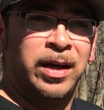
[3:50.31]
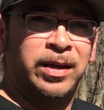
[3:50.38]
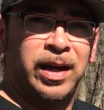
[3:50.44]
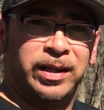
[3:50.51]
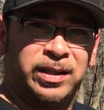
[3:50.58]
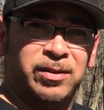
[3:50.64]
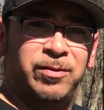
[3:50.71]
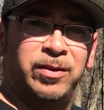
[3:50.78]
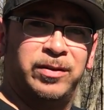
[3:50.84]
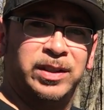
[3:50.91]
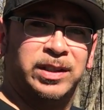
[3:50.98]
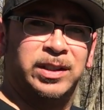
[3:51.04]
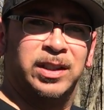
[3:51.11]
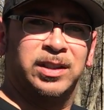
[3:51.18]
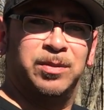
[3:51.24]

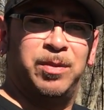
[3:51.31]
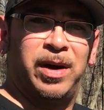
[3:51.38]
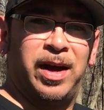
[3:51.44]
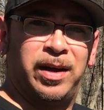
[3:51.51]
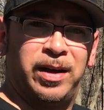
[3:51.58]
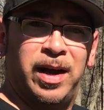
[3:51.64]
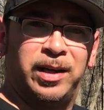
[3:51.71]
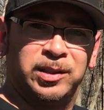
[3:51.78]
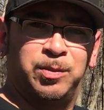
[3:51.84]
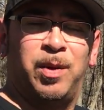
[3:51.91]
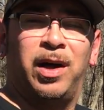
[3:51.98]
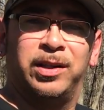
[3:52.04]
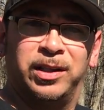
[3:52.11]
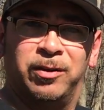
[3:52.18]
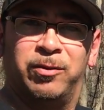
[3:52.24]
1956 by Al
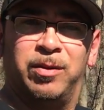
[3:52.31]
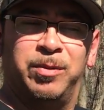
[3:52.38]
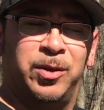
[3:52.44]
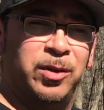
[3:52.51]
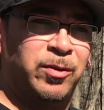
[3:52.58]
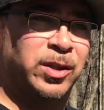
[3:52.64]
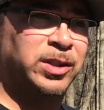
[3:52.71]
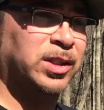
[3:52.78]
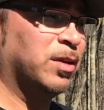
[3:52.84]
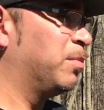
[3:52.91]
Spaulding from the University